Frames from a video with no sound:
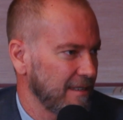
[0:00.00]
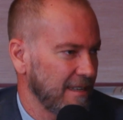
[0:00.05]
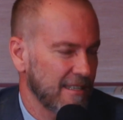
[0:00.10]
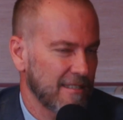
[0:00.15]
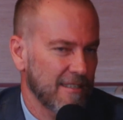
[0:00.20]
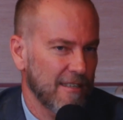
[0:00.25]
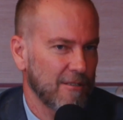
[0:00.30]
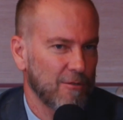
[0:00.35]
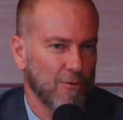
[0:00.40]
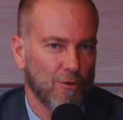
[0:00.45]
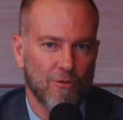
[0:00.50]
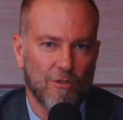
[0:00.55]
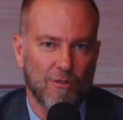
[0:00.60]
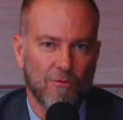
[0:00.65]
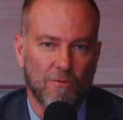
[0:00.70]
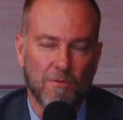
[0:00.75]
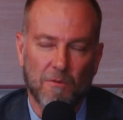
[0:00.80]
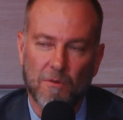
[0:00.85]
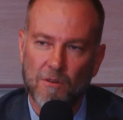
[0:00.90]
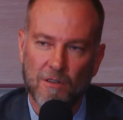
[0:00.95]
As I told
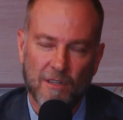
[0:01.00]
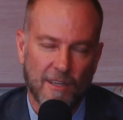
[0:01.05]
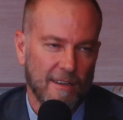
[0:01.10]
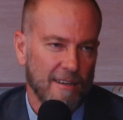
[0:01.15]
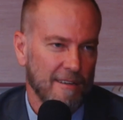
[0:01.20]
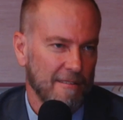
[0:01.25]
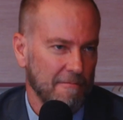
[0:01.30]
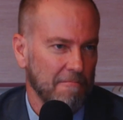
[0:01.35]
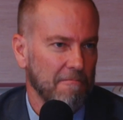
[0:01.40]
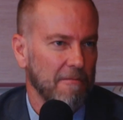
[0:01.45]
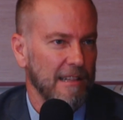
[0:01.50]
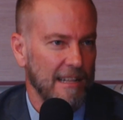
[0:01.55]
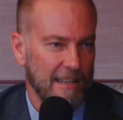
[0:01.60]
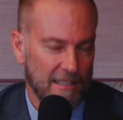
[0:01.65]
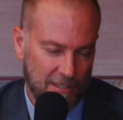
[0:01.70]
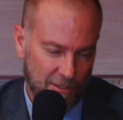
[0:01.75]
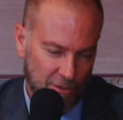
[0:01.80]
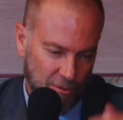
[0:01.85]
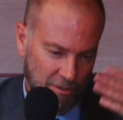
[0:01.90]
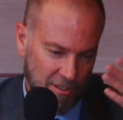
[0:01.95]
you, okay,
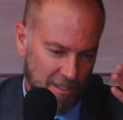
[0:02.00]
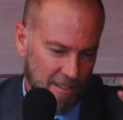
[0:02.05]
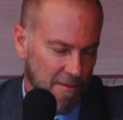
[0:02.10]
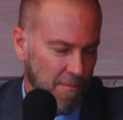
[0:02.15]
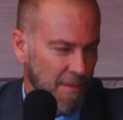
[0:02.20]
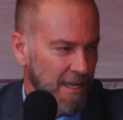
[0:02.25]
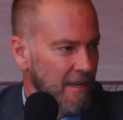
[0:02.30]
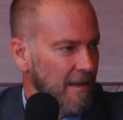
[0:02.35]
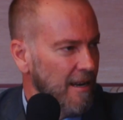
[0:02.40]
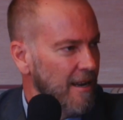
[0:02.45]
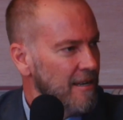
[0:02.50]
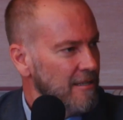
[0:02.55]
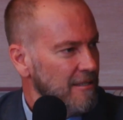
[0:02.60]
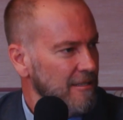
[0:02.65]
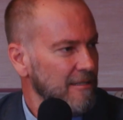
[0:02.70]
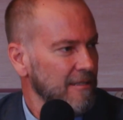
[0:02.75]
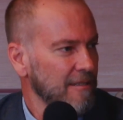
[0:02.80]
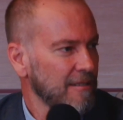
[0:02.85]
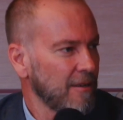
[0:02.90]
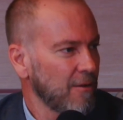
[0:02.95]
let's use it in my
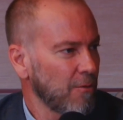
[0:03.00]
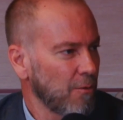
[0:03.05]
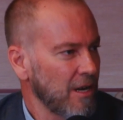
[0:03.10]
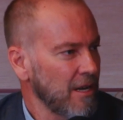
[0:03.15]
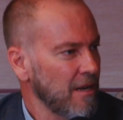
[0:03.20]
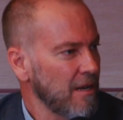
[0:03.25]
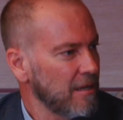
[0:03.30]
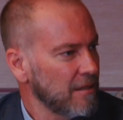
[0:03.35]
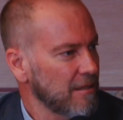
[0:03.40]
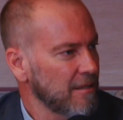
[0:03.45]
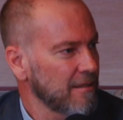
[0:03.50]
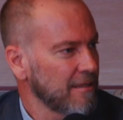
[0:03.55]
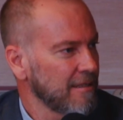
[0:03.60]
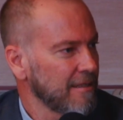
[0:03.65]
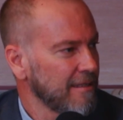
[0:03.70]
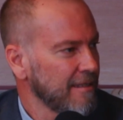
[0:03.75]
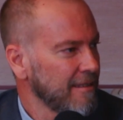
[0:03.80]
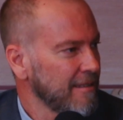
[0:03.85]
class. Why not?